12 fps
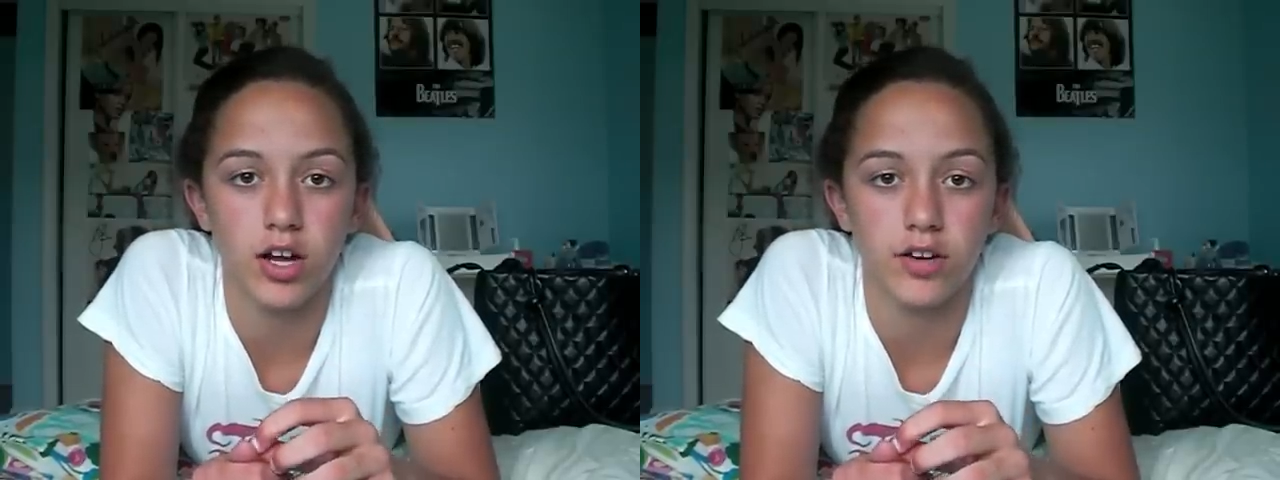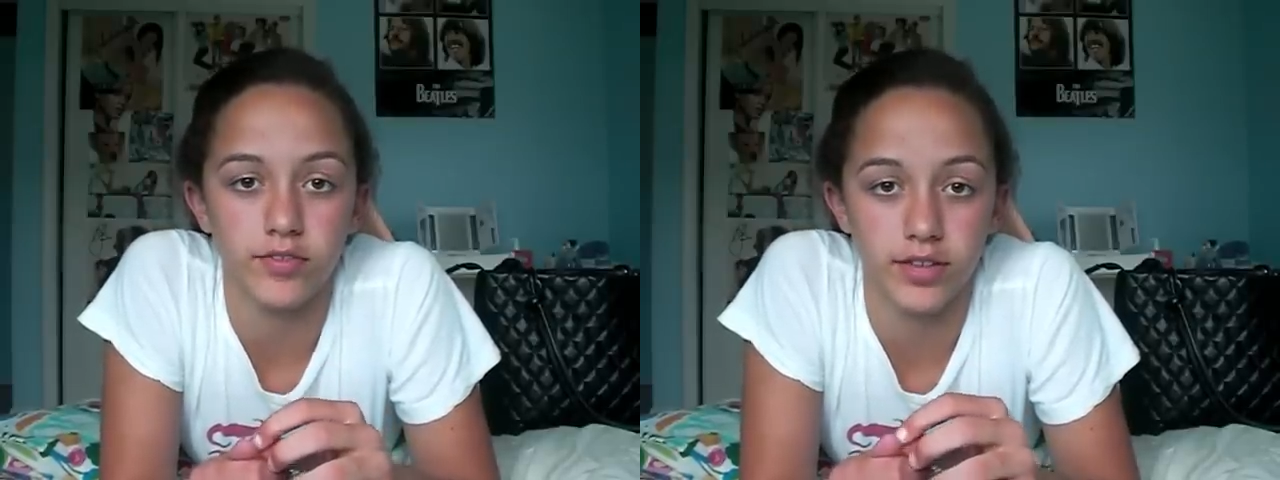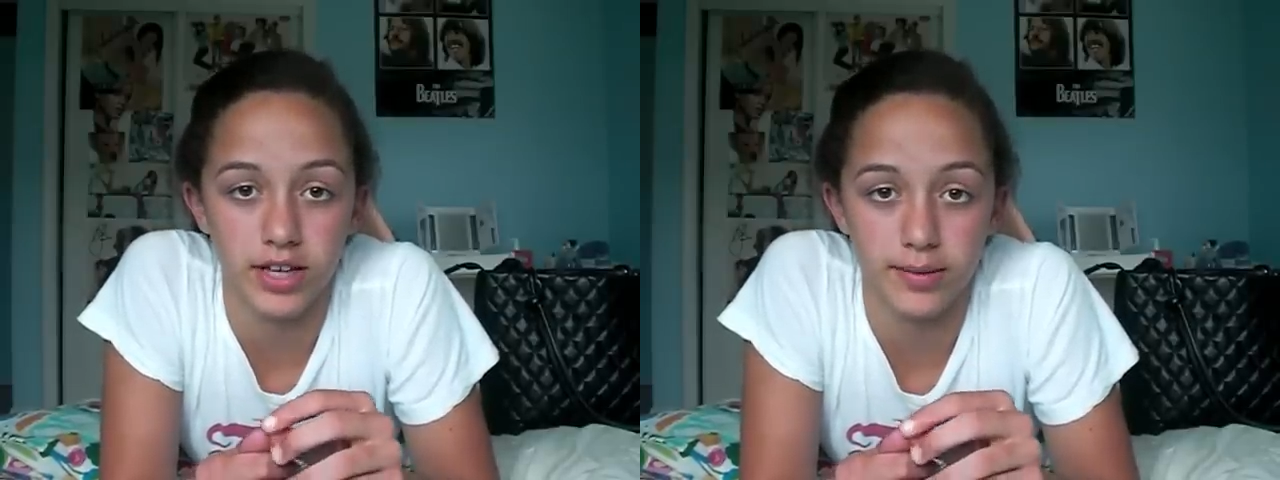
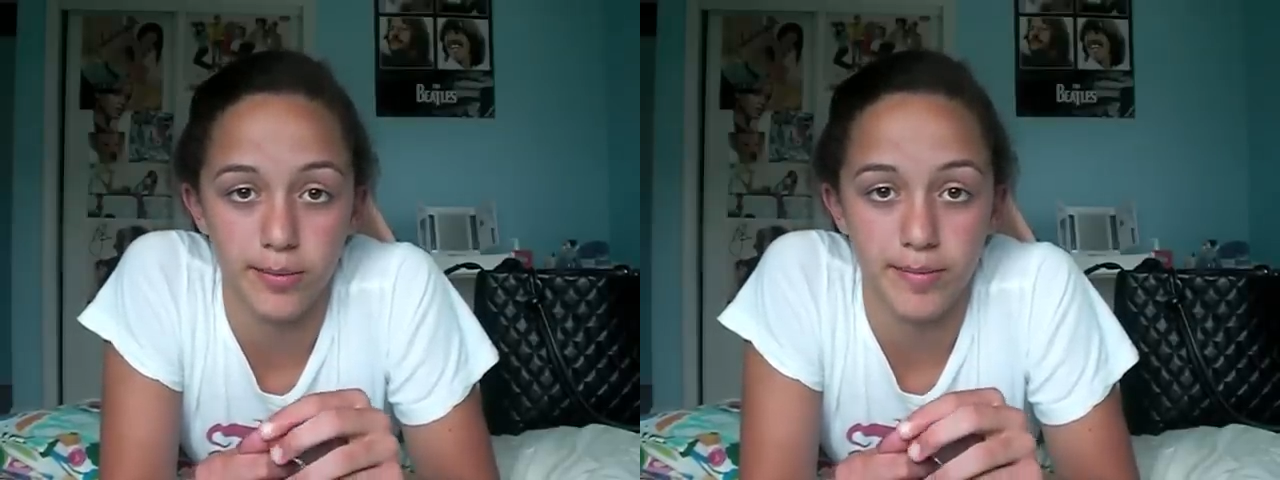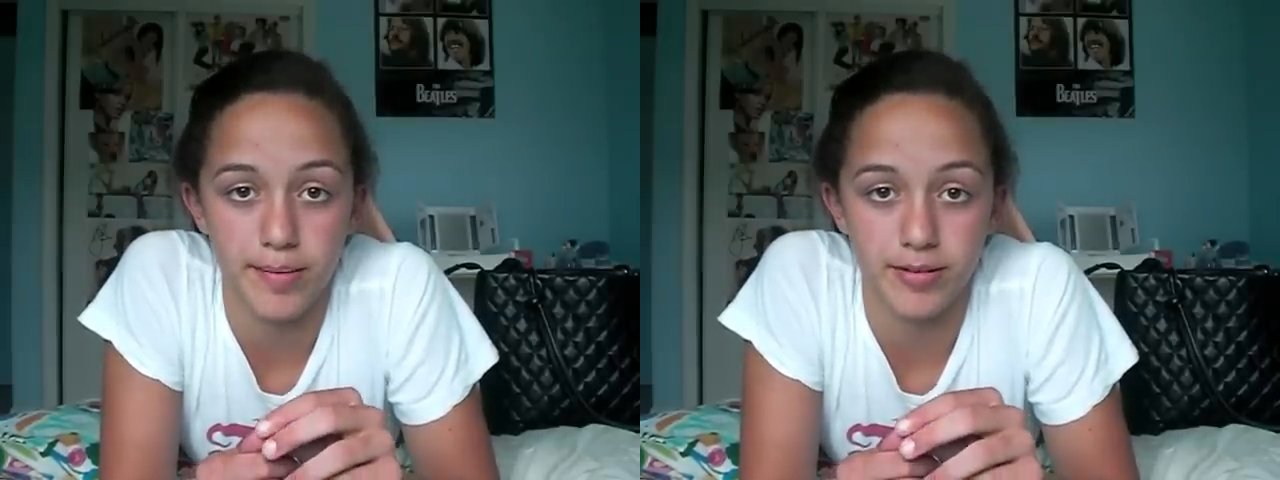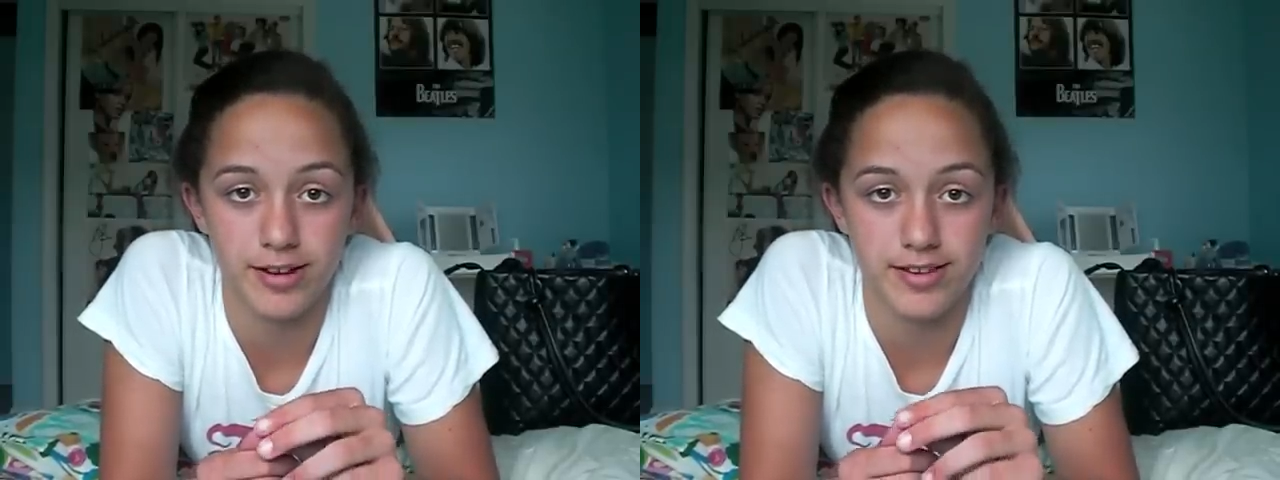unforgettable
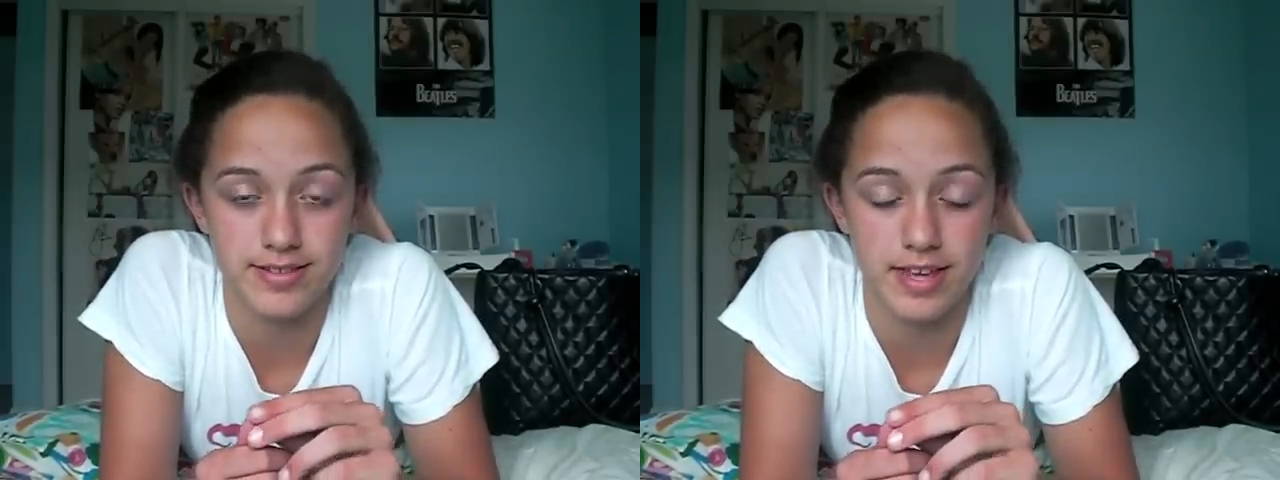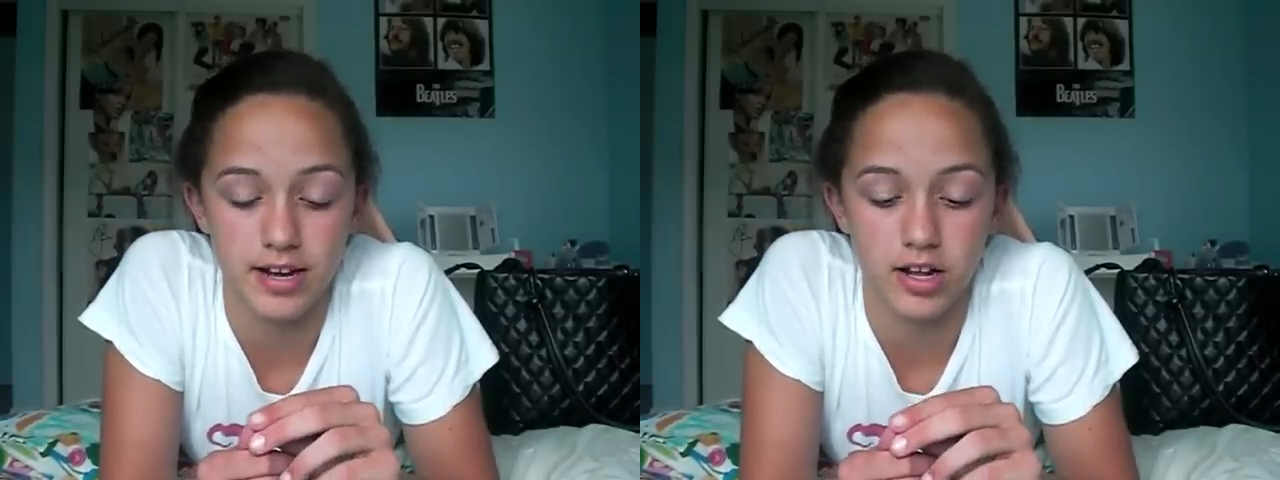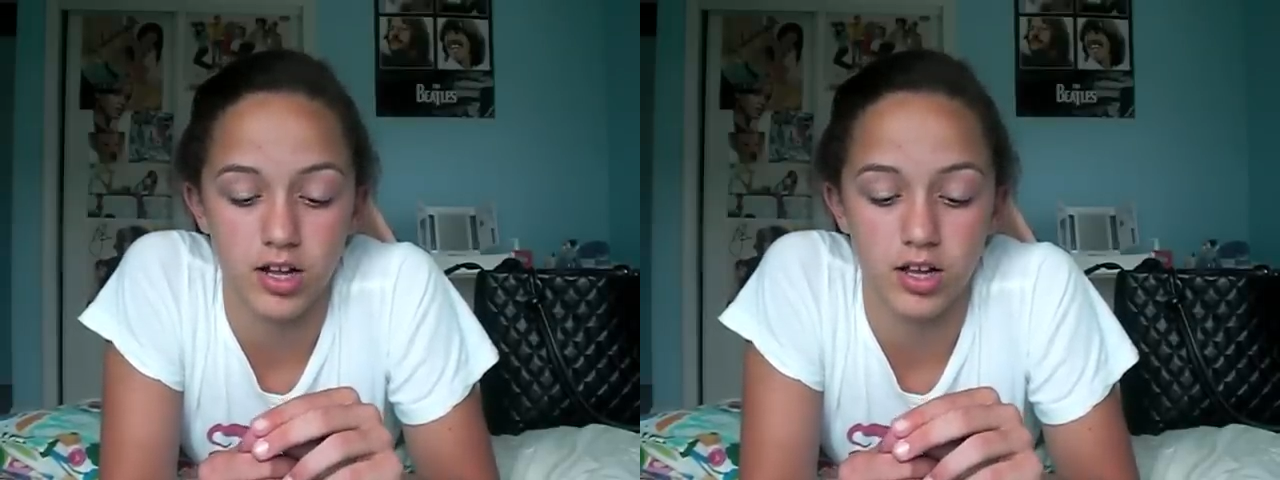memories
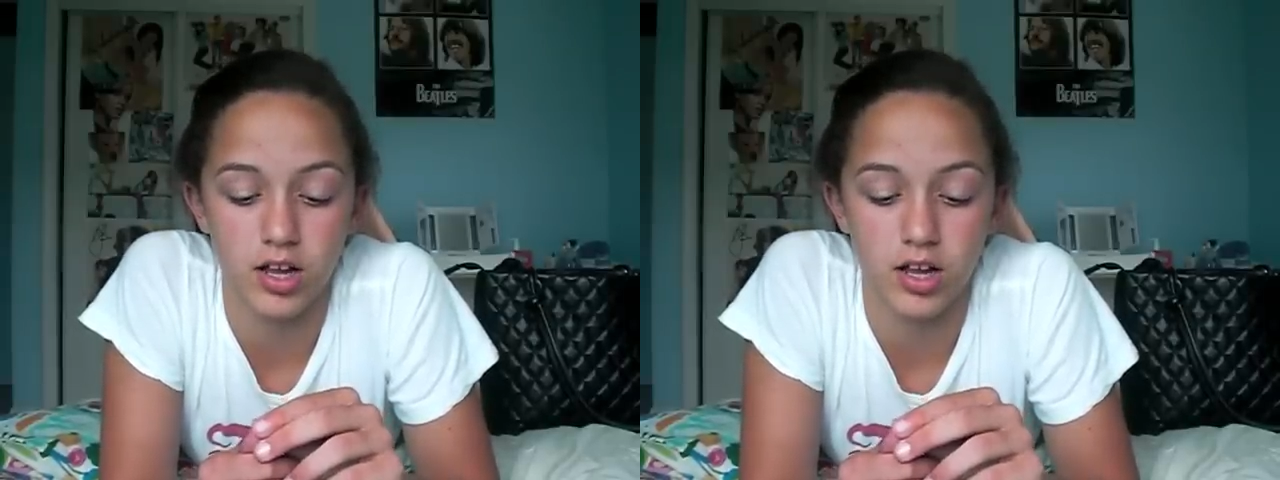that